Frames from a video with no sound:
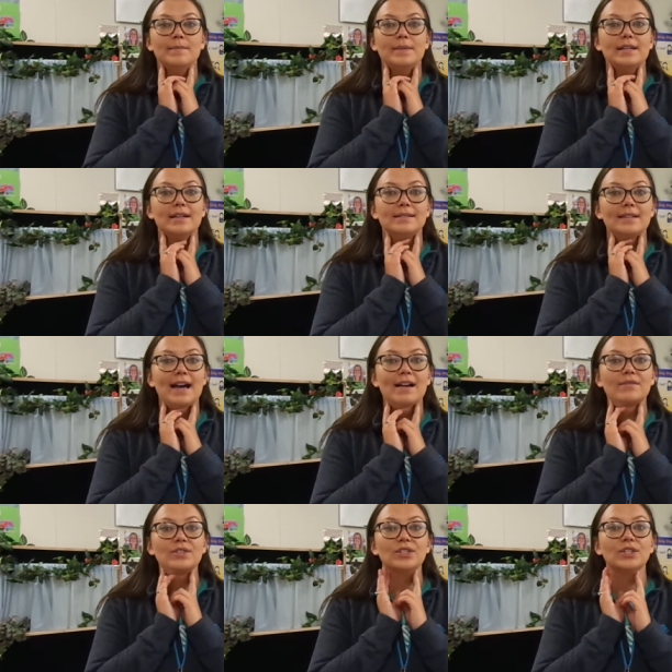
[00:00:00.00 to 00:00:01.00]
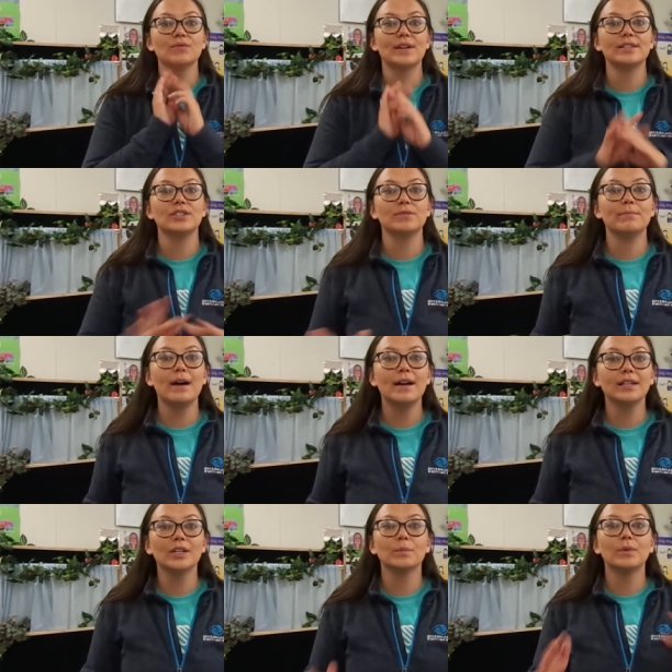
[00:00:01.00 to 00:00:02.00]
Because after you rest your
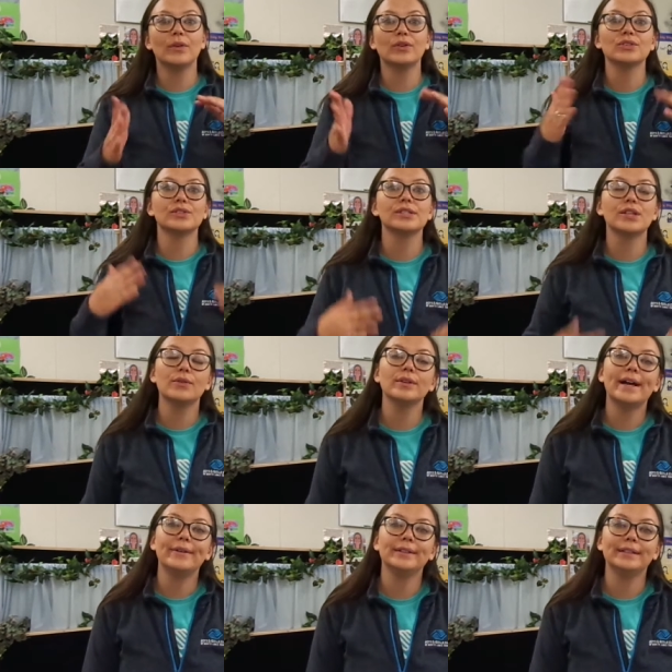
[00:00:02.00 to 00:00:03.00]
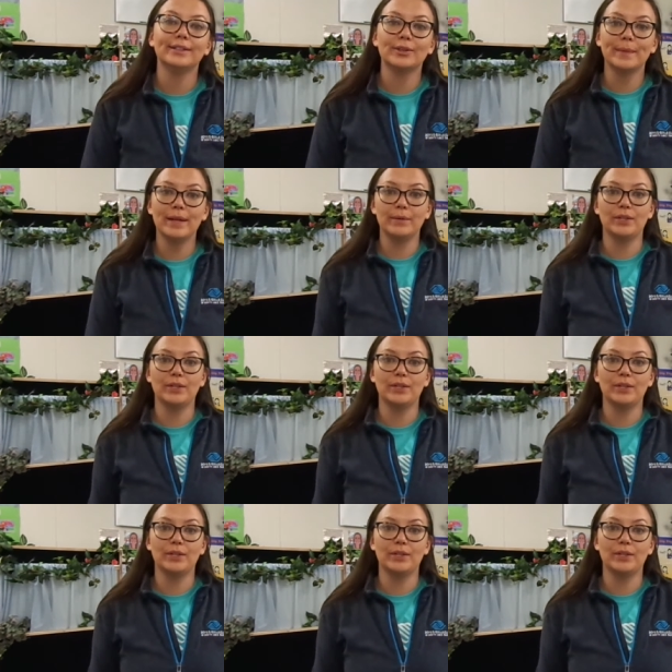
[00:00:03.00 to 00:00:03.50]
body, your pulse should slow down a little bit.